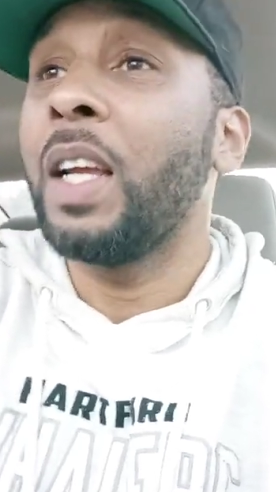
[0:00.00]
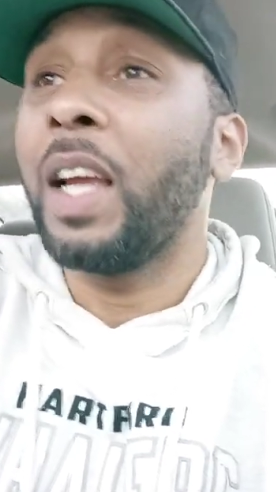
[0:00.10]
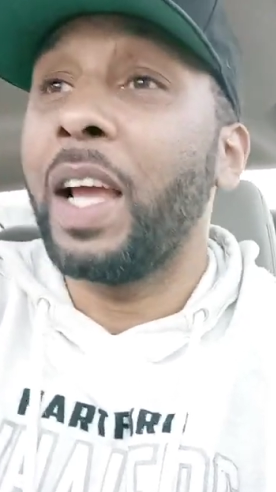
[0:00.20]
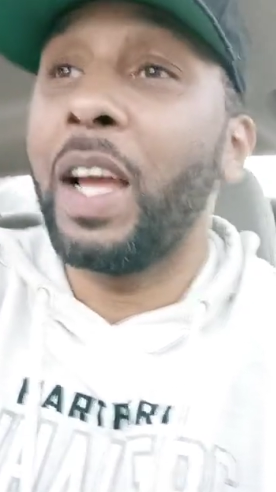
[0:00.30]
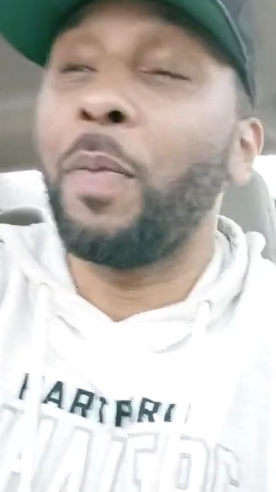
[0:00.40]

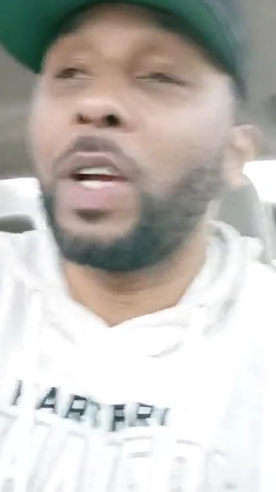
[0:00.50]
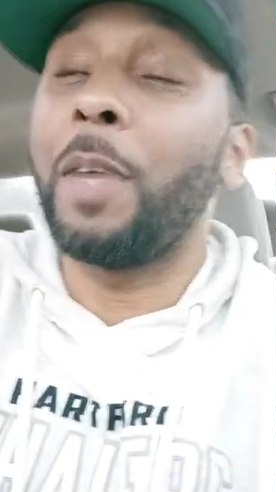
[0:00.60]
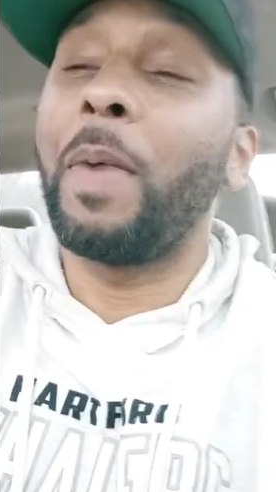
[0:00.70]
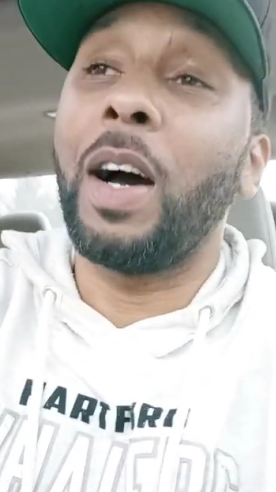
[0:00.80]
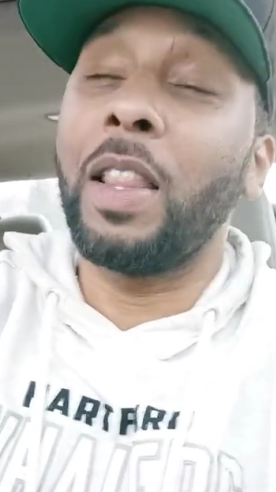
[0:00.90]
And one of
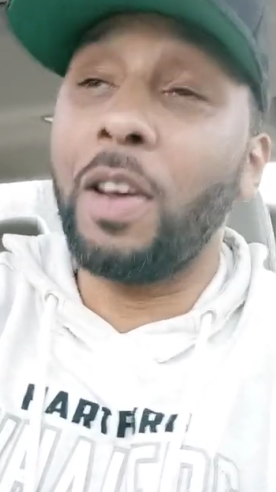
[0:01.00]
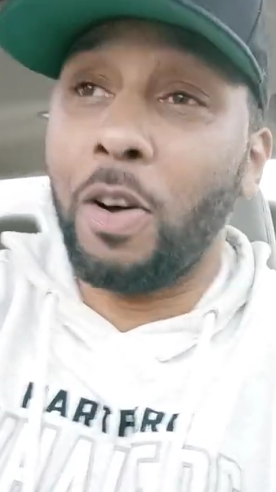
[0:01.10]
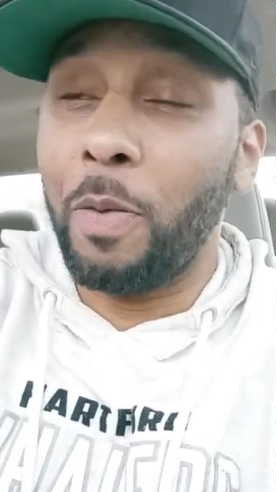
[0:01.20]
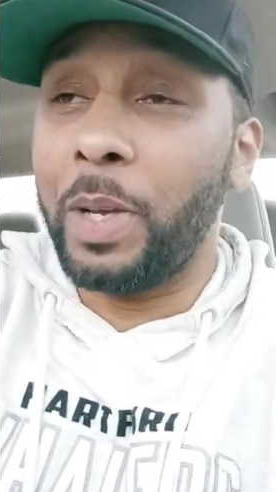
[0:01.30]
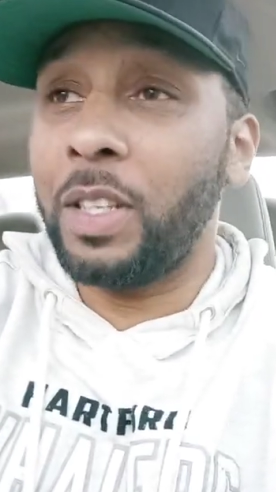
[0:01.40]
my other
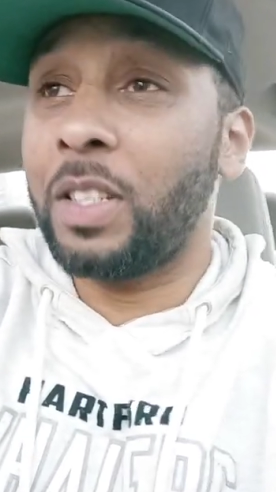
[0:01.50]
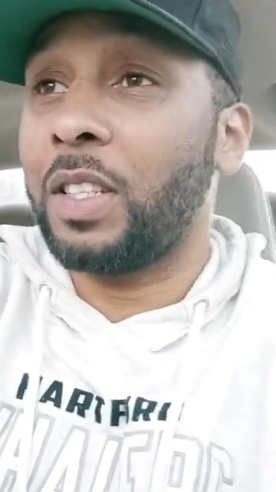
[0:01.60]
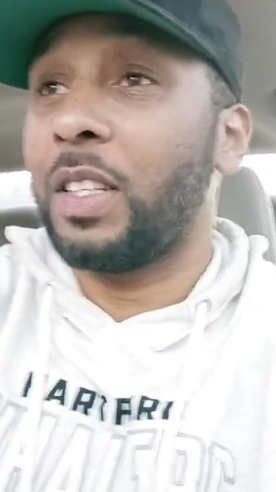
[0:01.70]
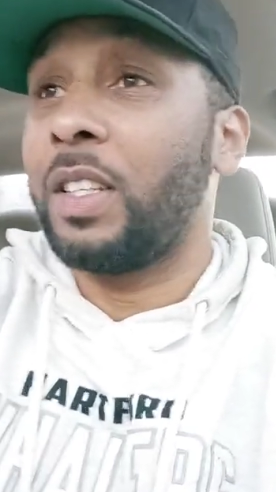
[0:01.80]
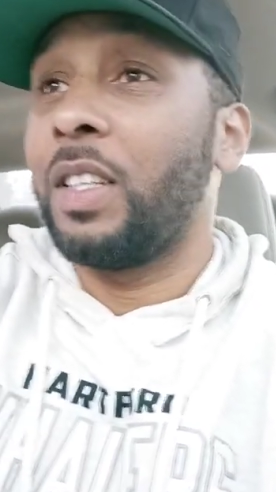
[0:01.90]
homies
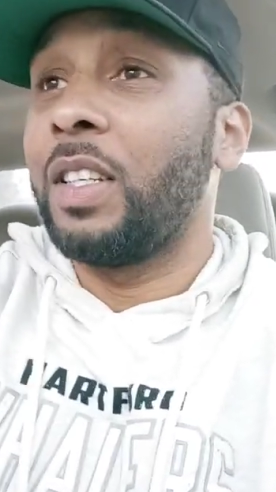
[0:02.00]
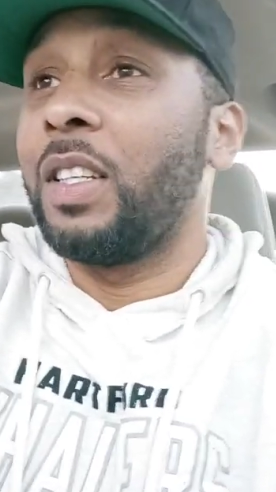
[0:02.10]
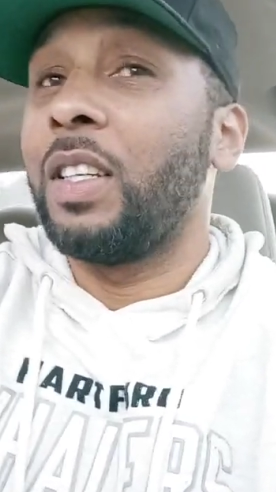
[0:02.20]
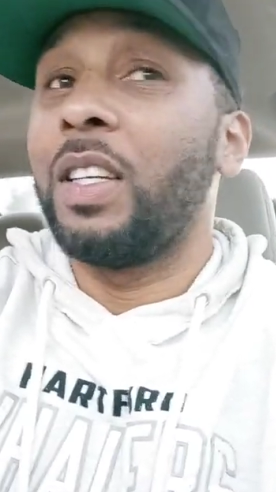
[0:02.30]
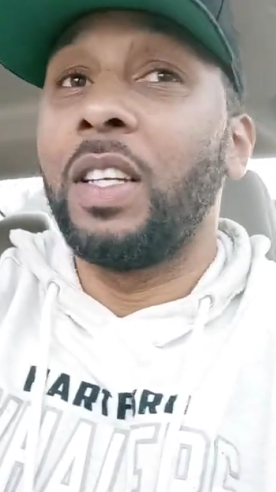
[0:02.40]

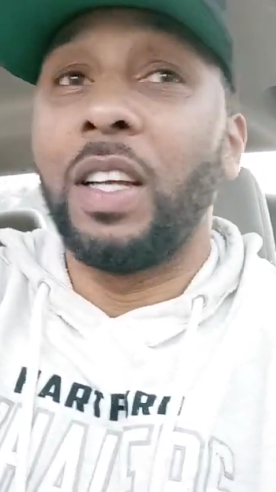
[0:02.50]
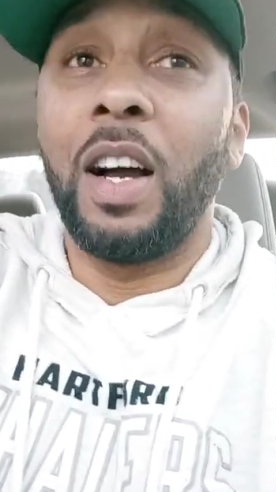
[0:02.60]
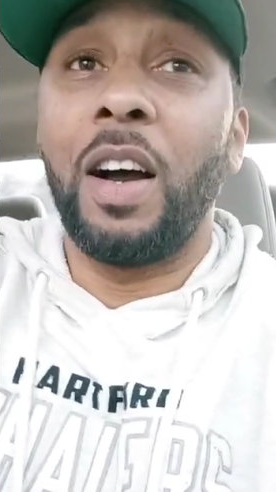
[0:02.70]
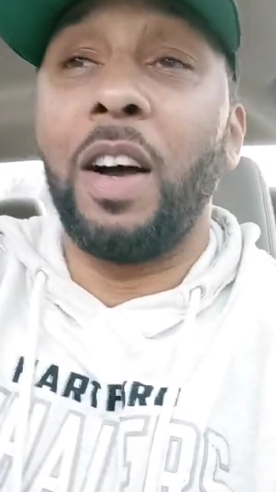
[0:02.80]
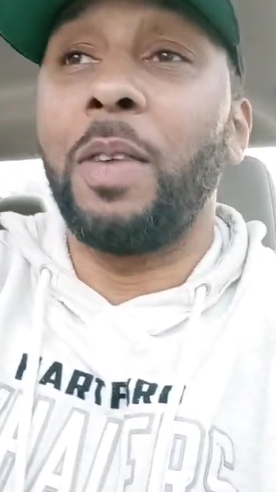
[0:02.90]

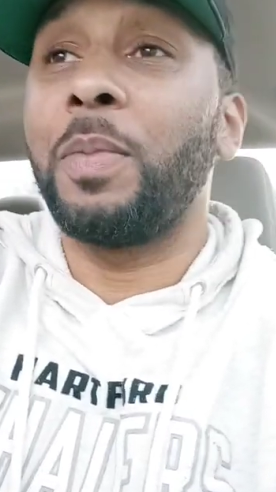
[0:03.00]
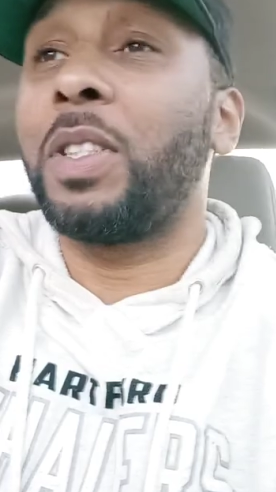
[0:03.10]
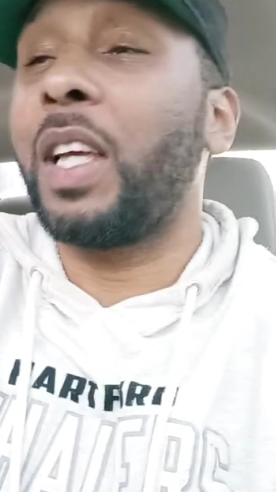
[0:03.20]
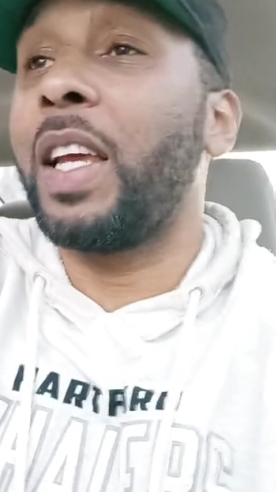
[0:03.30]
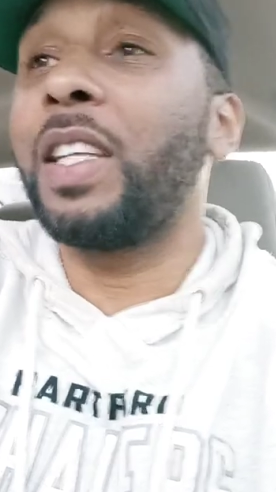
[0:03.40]

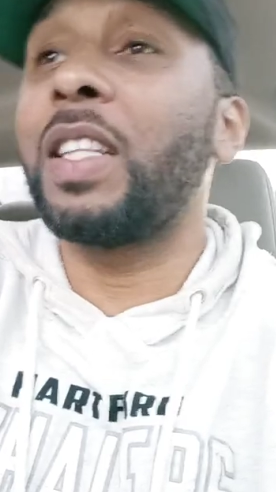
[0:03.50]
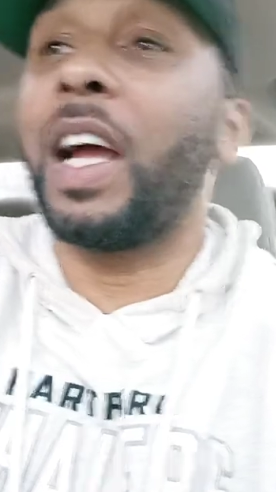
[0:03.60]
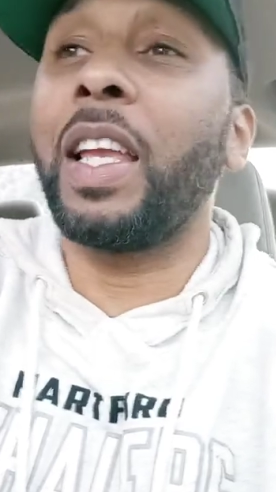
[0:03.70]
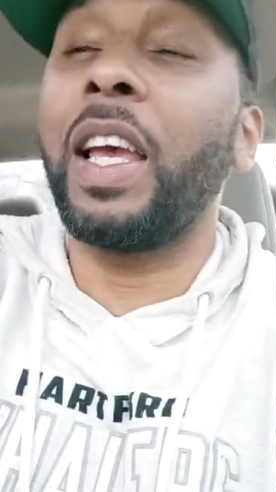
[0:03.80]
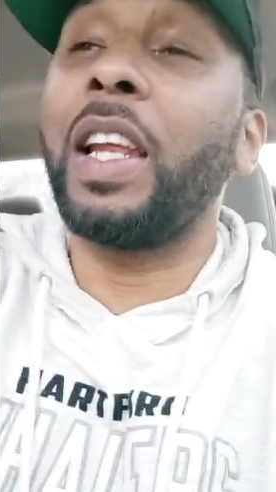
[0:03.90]
said he's
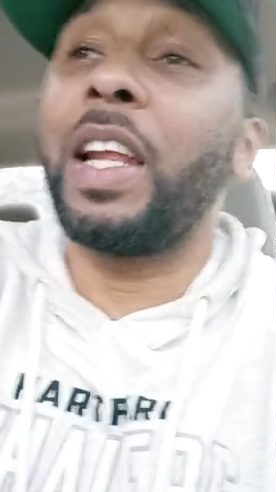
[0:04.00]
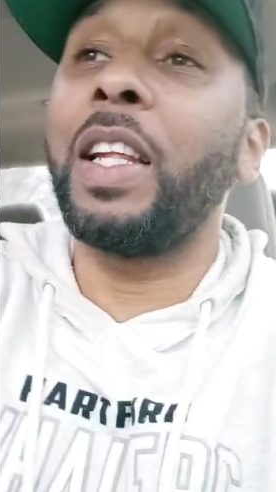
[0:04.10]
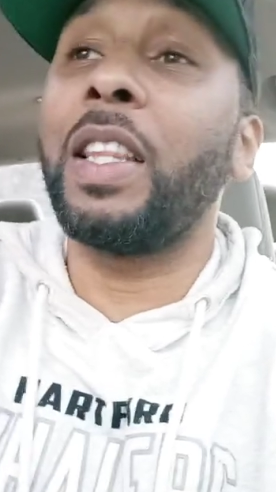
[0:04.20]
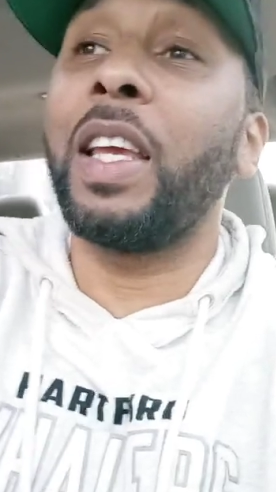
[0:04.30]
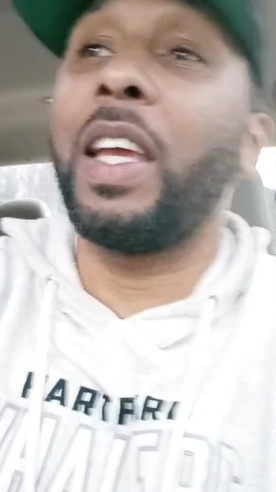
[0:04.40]
not getting
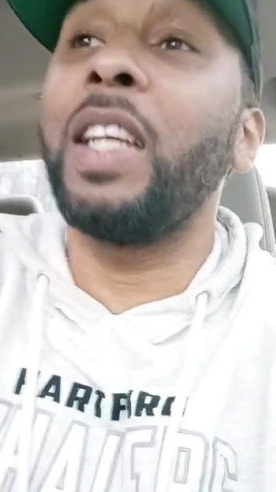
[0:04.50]
anything.